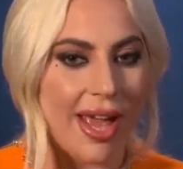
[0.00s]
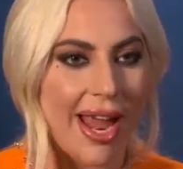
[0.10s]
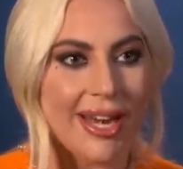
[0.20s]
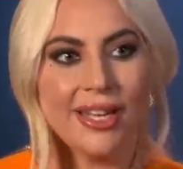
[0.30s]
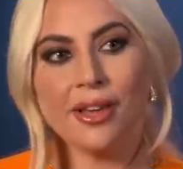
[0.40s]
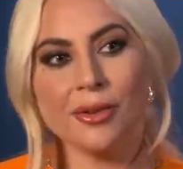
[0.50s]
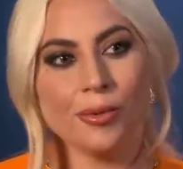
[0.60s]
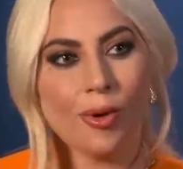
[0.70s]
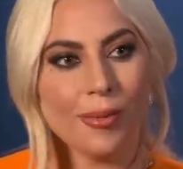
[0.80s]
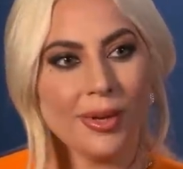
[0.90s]
any other
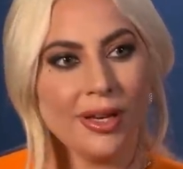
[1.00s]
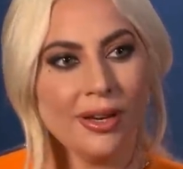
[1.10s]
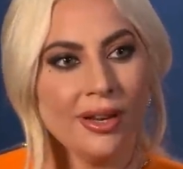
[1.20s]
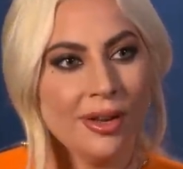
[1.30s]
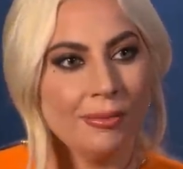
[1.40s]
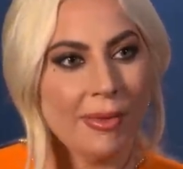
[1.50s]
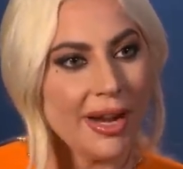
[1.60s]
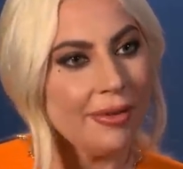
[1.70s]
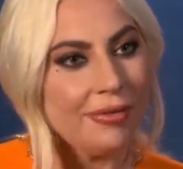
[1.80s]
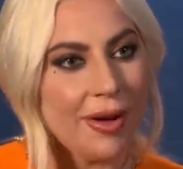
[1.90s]
woman
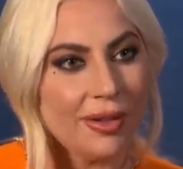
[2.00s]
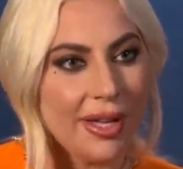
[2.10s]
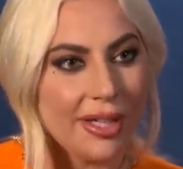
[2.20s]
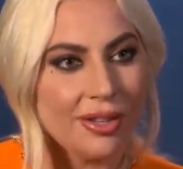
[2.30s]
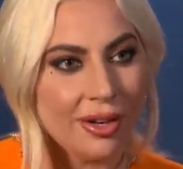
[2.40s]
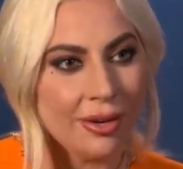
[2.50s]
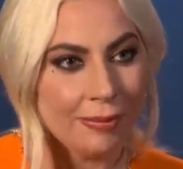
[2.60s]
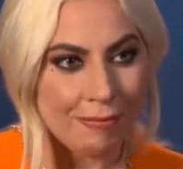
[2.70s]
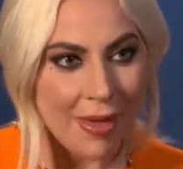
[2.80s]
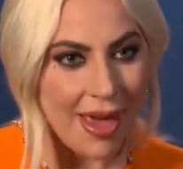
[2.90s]
might have felt like her
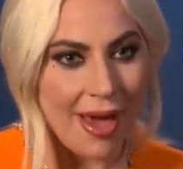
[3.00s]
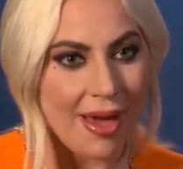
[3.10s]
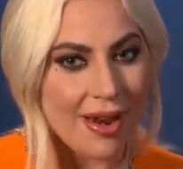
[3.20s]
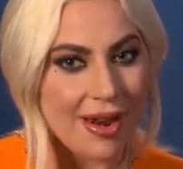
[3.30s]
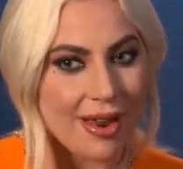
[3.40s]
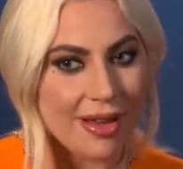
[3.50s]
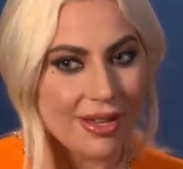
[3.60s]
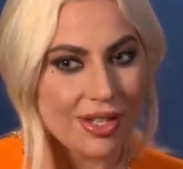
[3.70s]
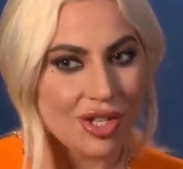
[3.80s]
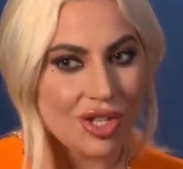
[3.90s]
and
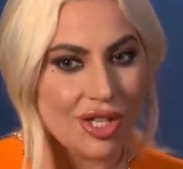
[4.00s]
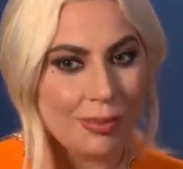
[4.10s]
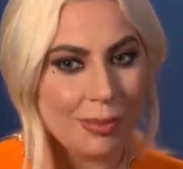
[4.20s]
she